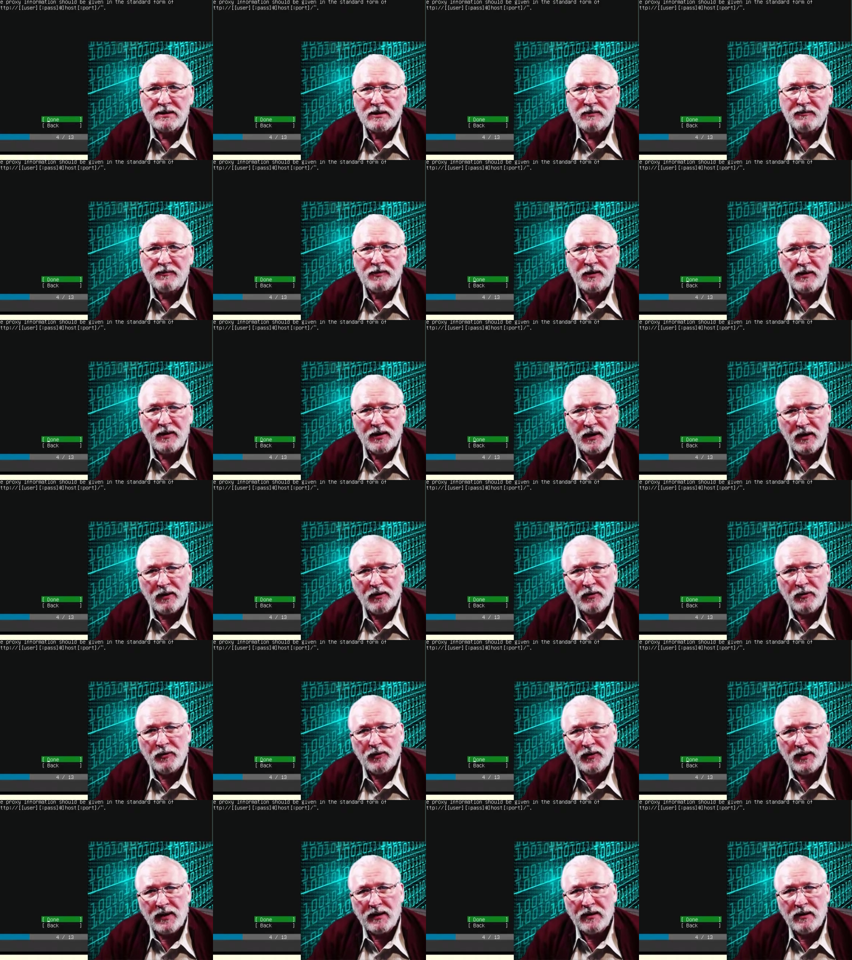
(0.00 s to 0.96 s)
If you know
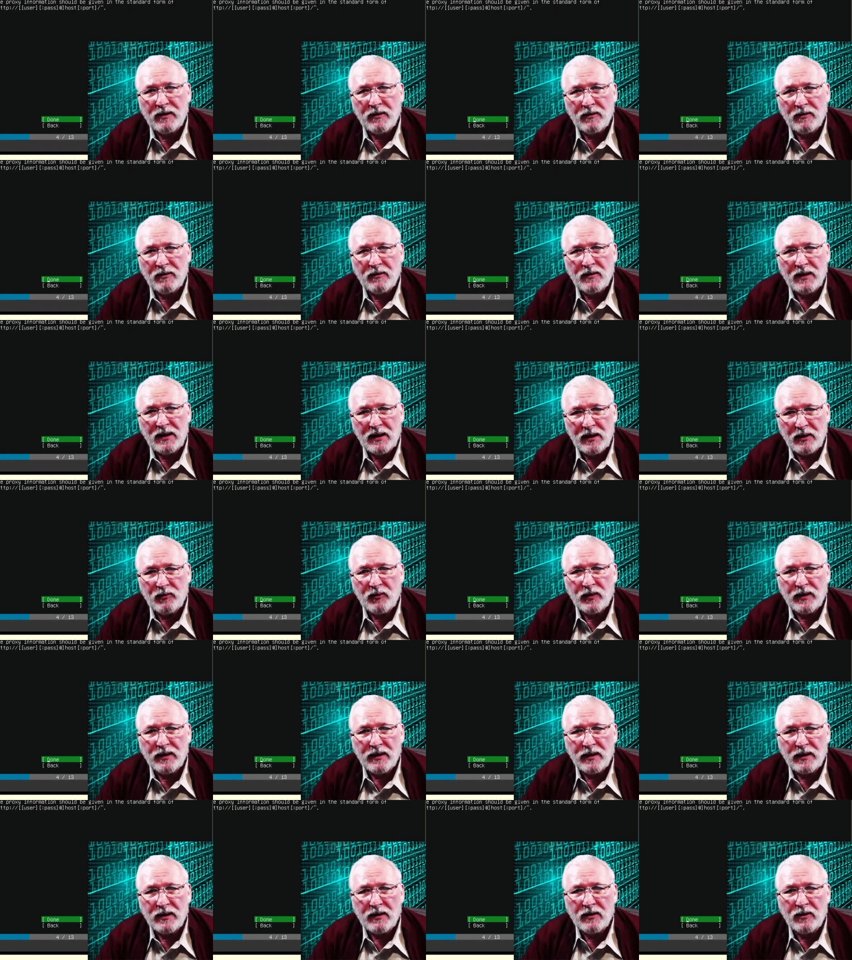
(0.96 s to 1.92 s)
that you need
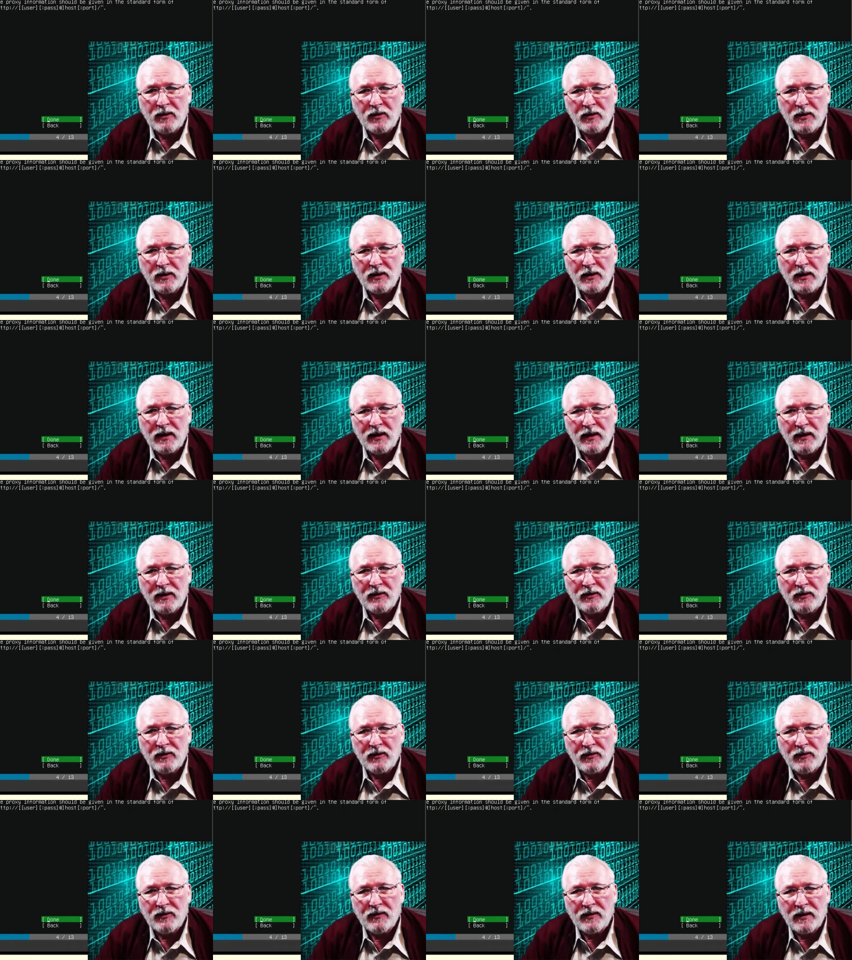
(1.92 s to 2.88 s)
one, then you can
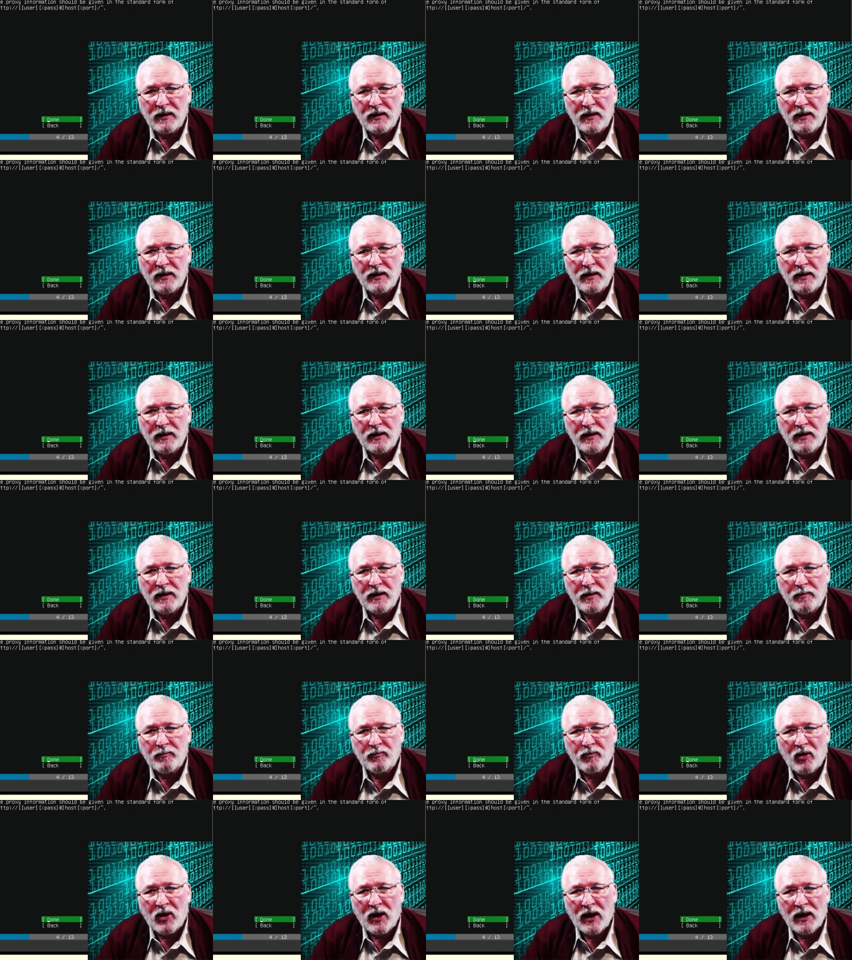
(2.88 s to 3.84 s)
enter the
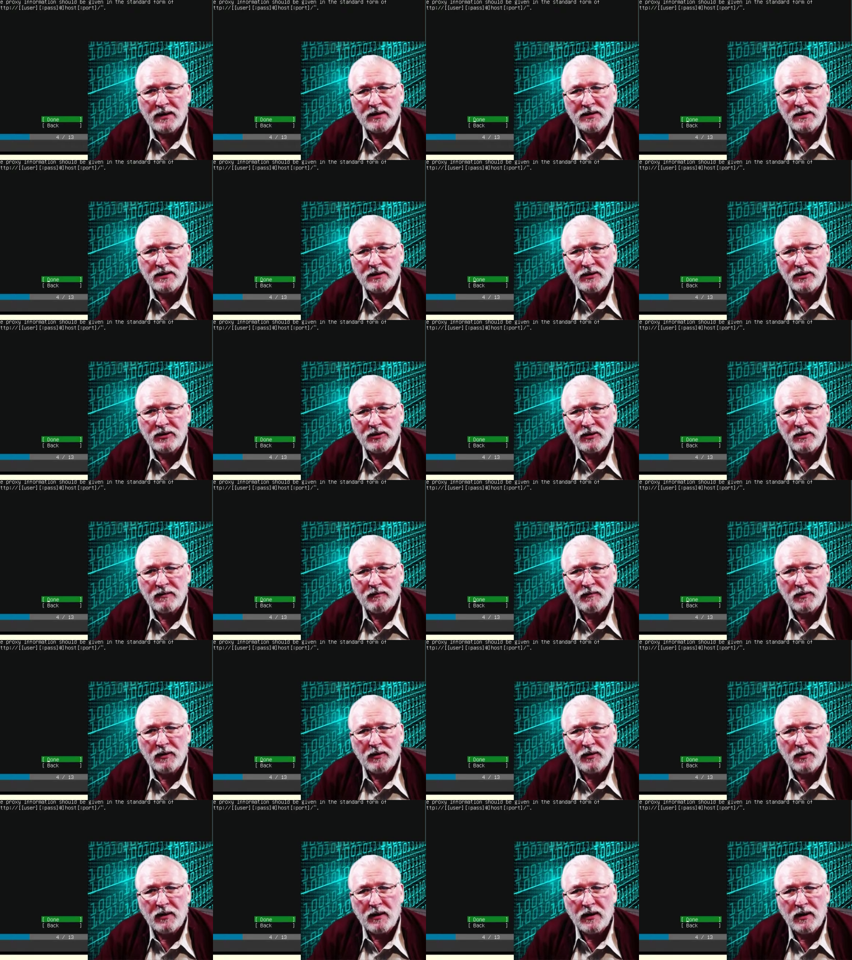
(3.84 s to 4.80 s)
proxy
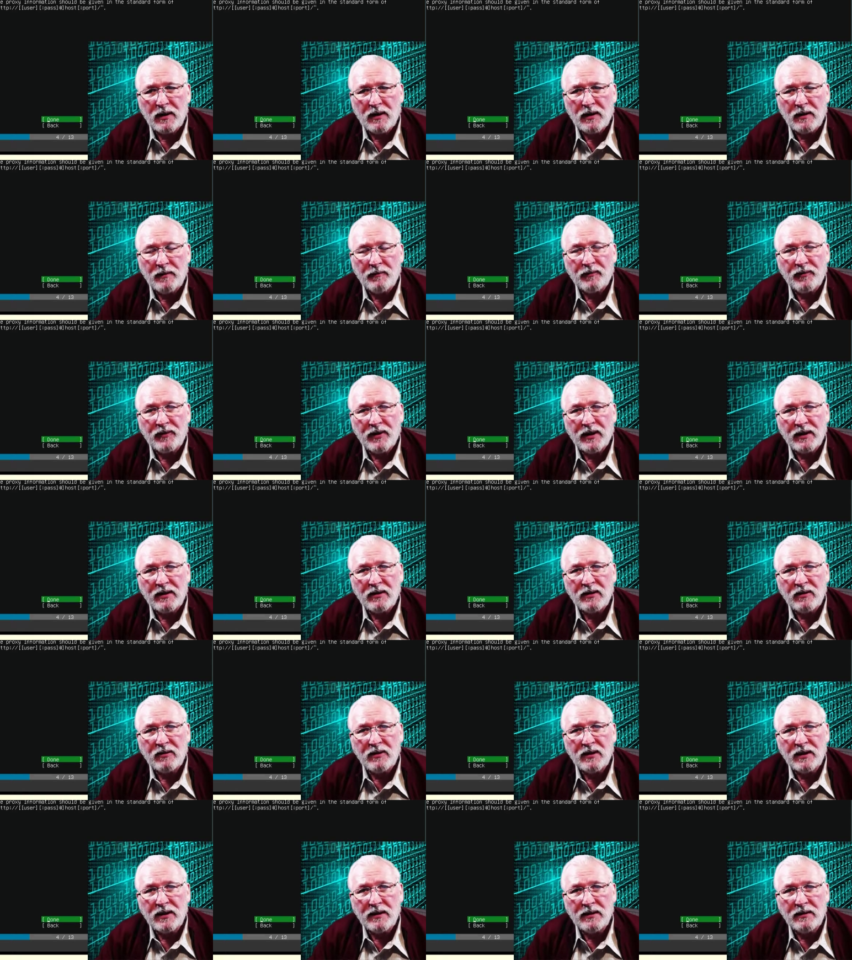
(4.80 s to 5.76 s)
server that you
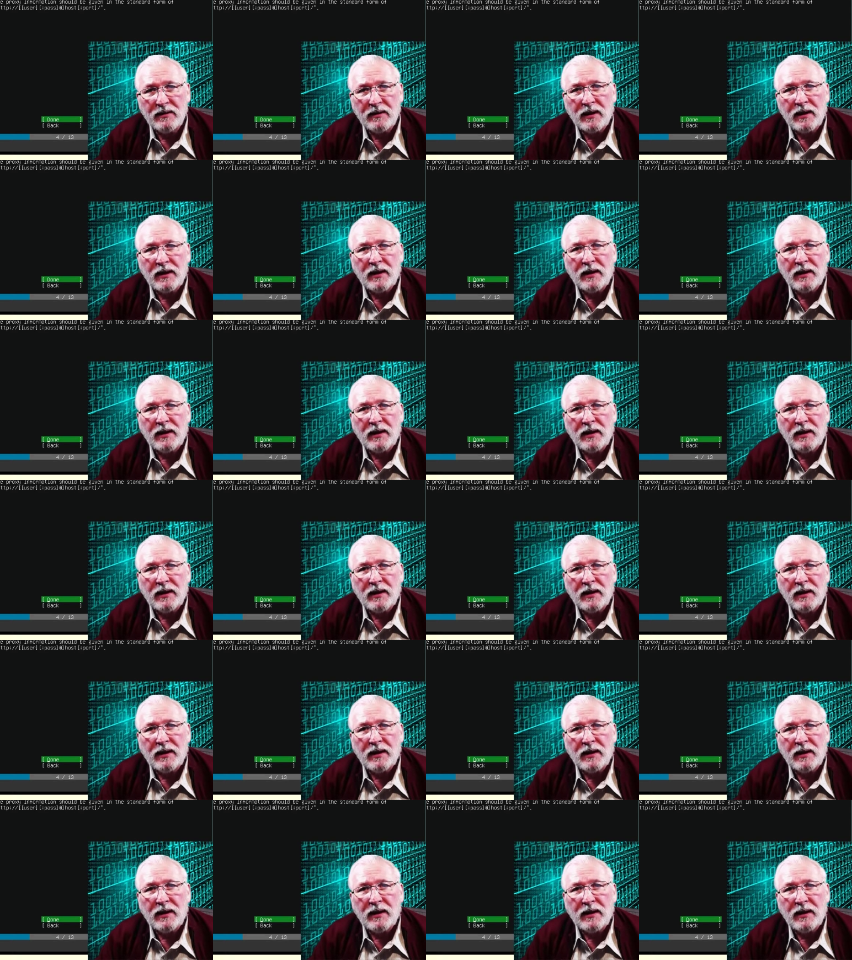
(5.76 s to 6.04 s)
need